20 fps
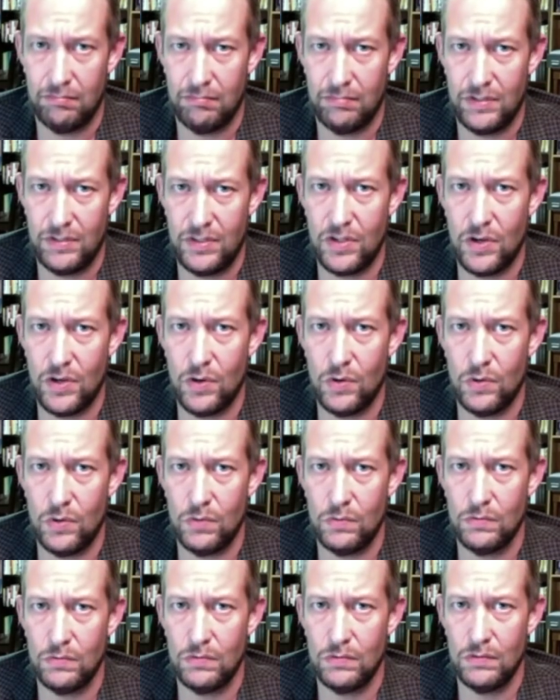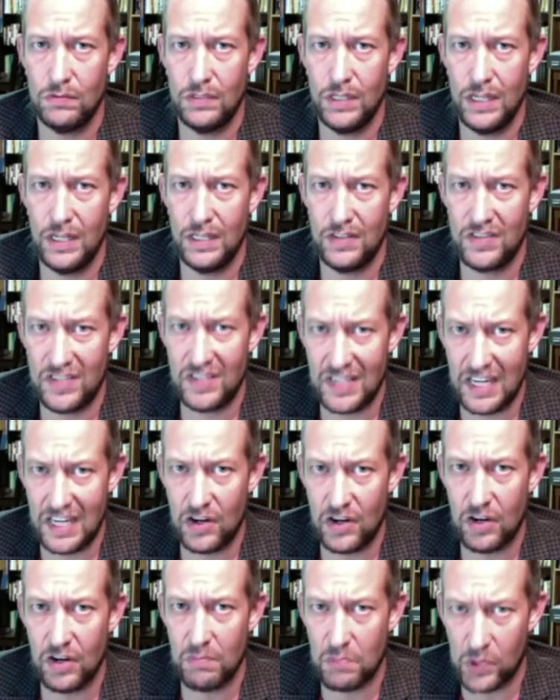So it's sin
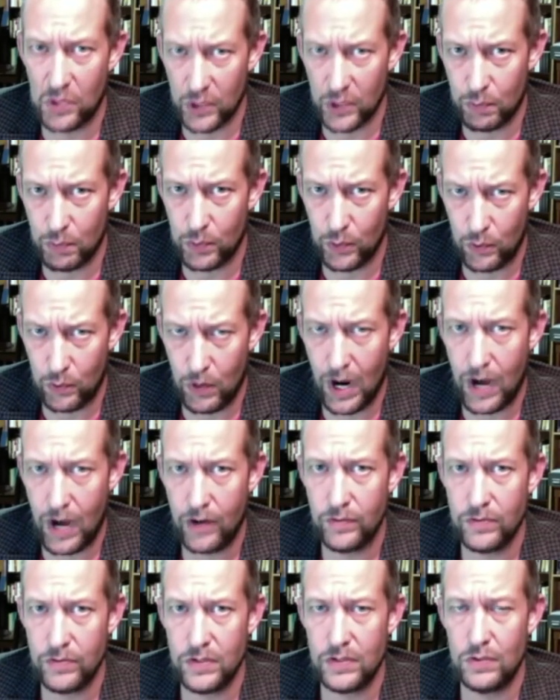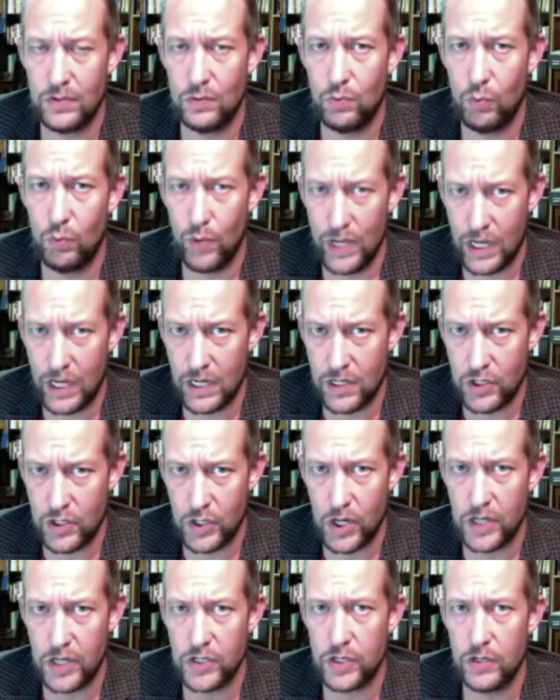on multiple grounds. We can
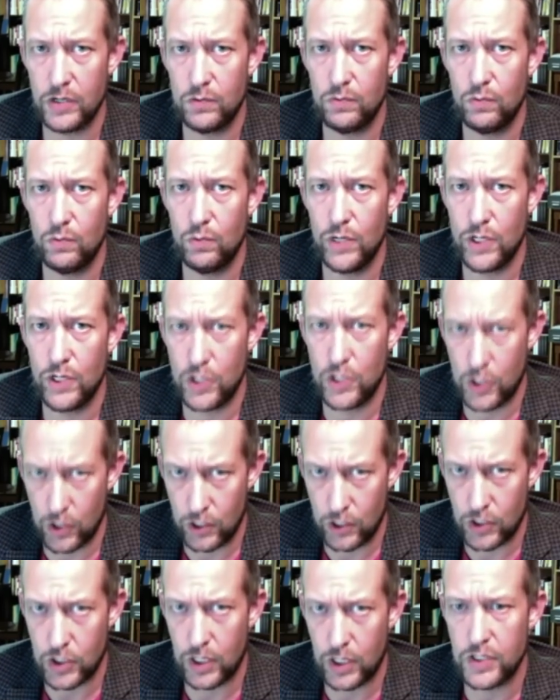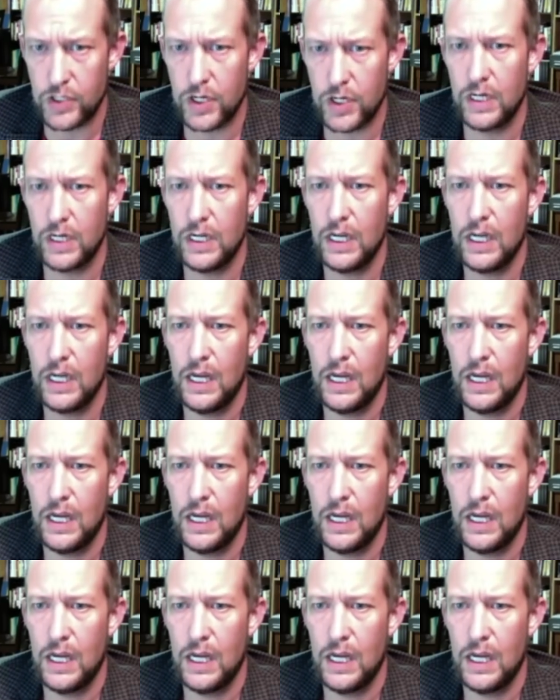judge it. We should judge it.